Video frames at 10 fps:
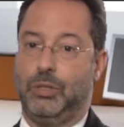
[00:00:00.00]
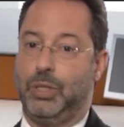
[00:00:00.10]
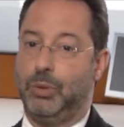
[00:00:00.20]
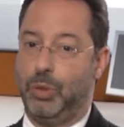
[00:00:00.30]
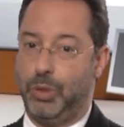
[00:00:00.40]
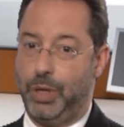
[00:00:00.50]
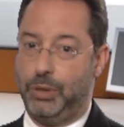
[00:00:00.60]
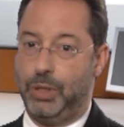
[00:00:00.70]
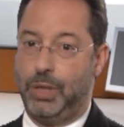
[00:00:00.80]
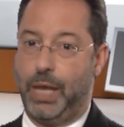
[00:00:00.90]
Do you
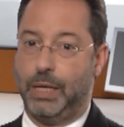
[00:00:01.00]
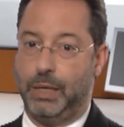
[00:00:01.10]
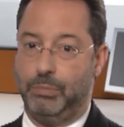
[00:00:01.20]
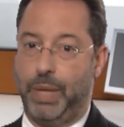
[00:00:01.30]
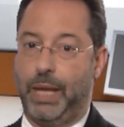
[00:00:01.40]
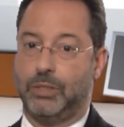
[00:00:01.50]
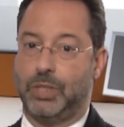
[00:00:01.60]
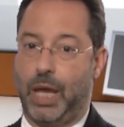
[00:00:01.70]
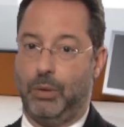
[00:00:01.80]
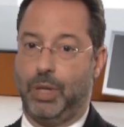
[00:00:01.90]
think that that impacts
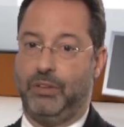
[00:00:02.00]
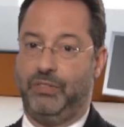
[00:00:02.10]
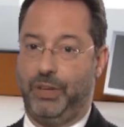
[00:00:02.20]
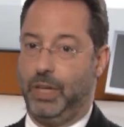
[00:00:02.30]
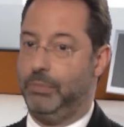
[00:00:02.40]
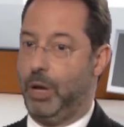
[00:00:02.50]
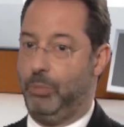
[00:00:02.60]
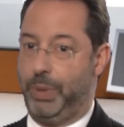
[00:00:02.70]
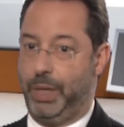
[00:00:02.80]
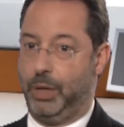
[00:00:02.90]
how they feel
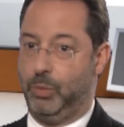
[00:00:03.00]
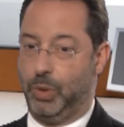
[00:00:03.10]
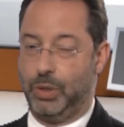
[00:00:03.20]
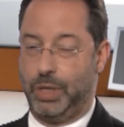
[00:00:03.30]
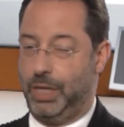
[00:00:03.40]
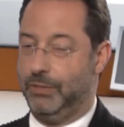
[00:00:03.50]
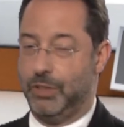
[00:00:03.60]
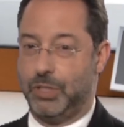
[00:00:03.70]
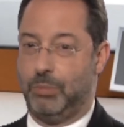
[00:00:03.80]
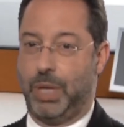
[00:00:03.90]
about being at work,
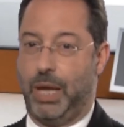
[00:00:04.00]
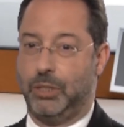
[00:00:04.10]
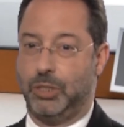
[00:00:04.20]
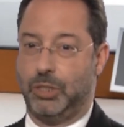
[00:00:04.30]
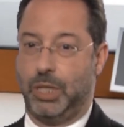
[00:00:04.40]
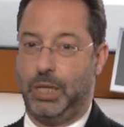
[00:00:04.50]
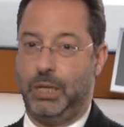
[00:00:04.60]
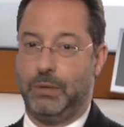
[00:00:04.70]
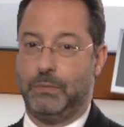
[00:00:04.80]
even subconsciously?